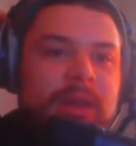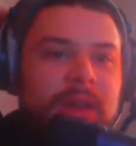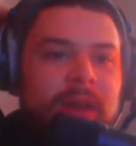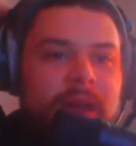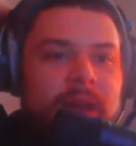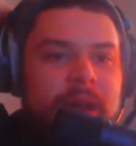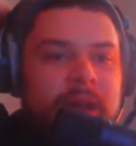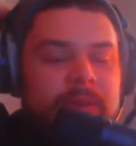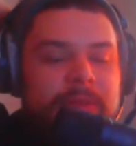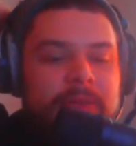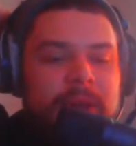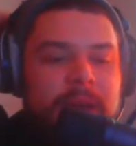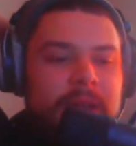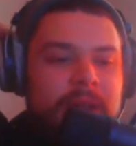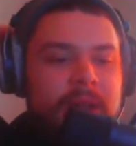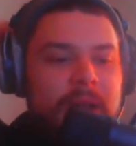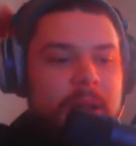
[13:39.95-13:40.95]
I
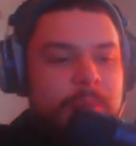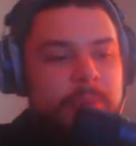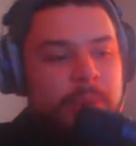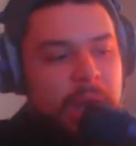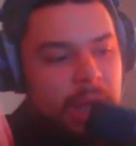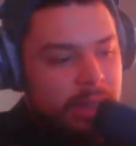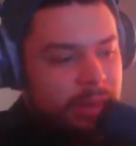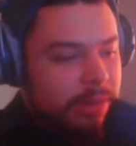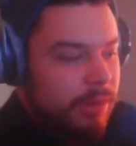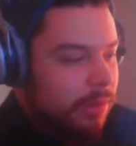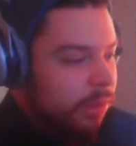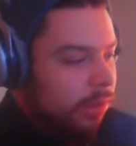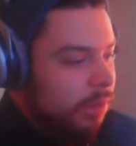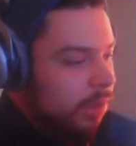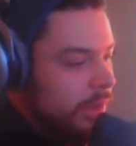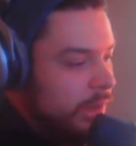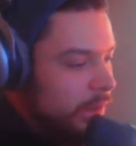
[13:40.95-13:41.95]
bought
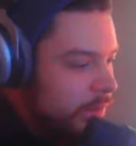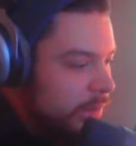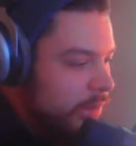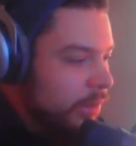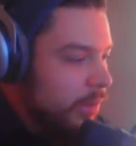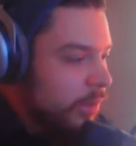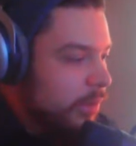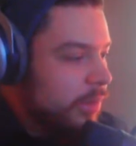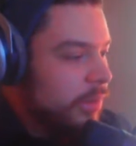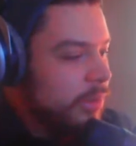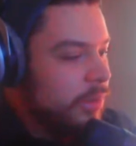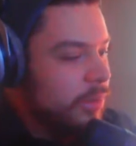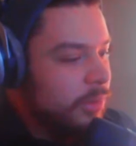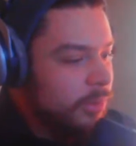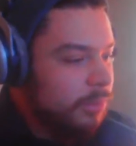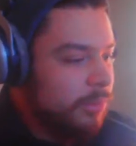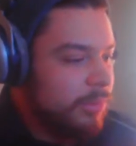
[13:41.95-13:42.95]
the the
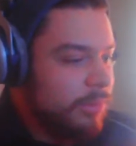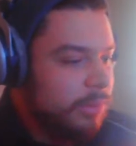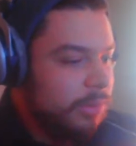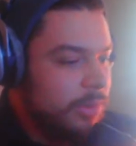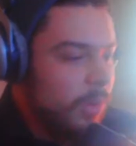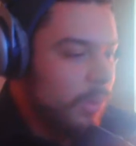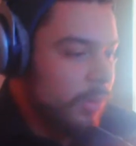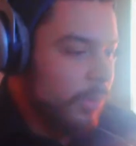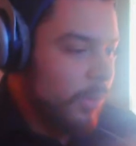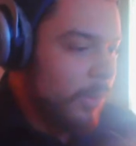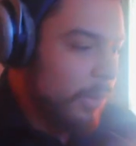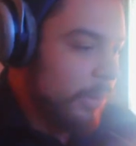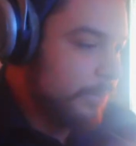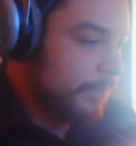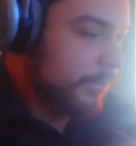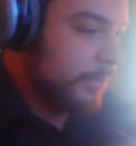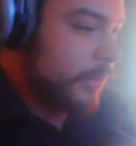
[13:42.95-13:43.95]
new Cold War,